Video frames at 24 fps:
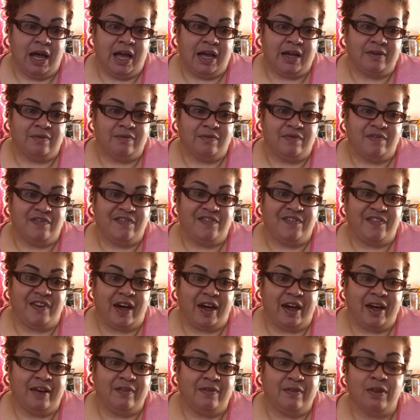at
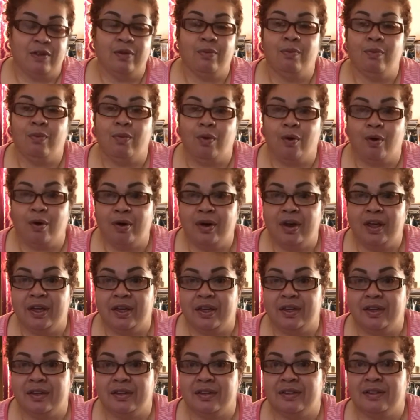five in the
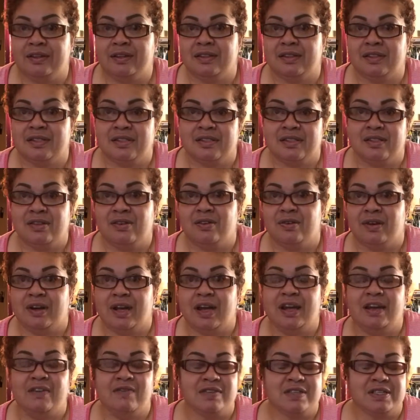morning, it's, you know,
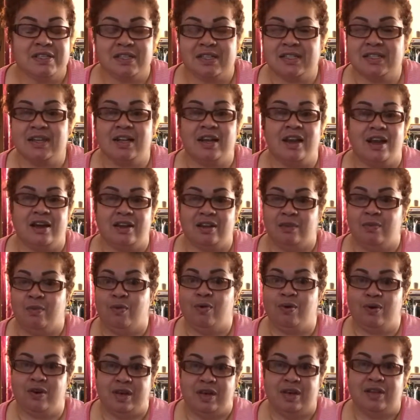not even six o'clock in the
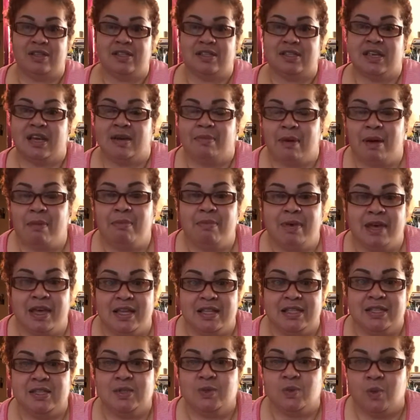morning to take my
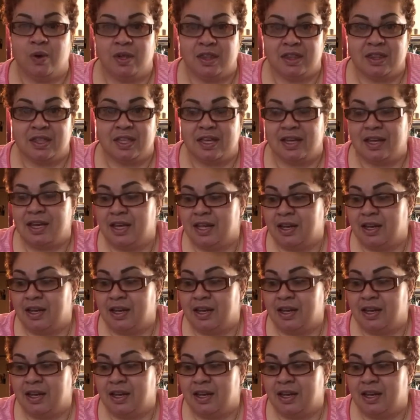meds is one thing.